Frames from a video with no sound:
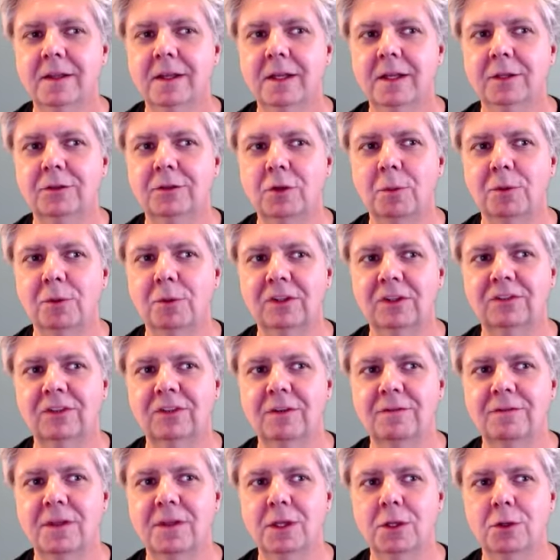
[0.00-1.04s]
It's almost as
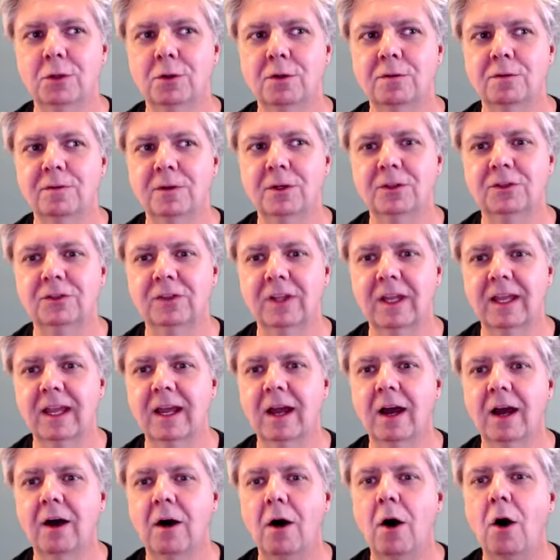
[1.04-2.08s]
if the universe,
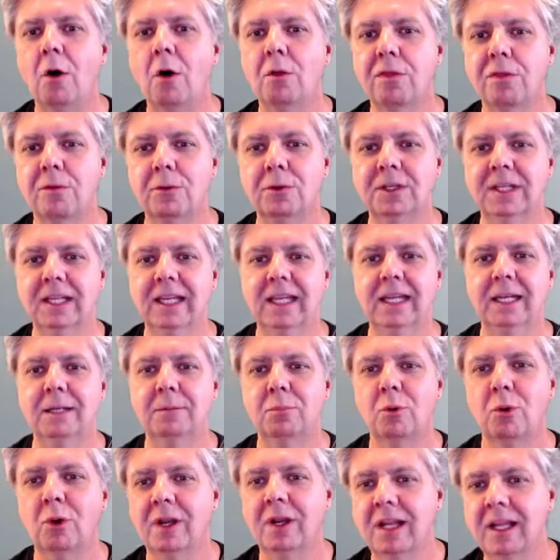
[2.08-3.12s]
all
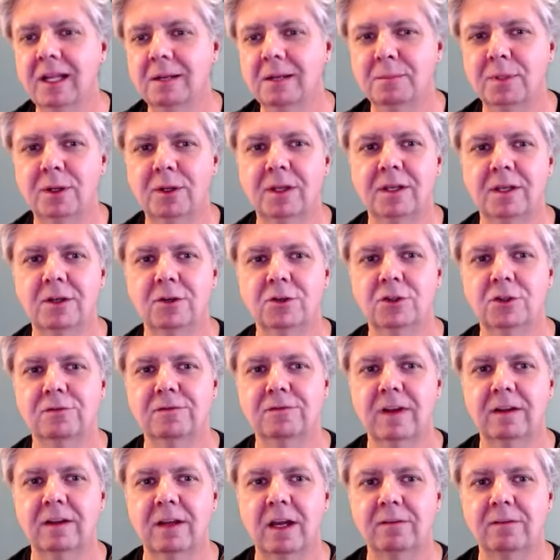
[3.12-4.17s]
13.8 billion years of
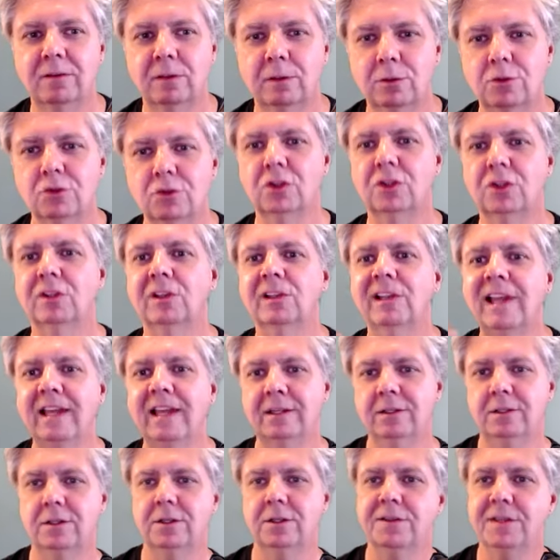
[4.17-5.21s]
evolution,
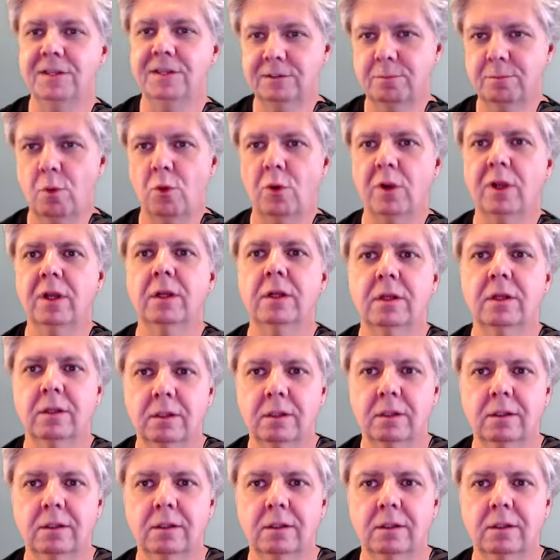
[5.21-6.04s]
led to this point.